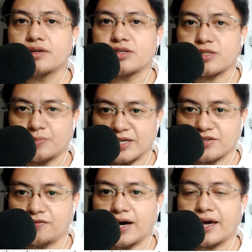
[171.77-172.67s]

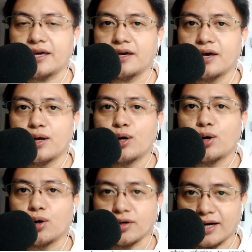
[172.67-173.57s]
specify,
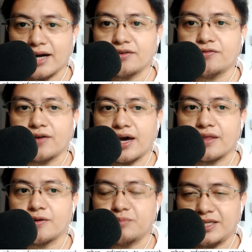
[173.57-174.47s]
or clarify
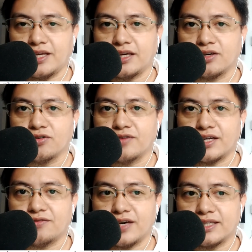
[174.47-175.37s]
the meaning of an
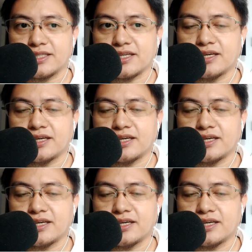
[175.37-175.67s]
event.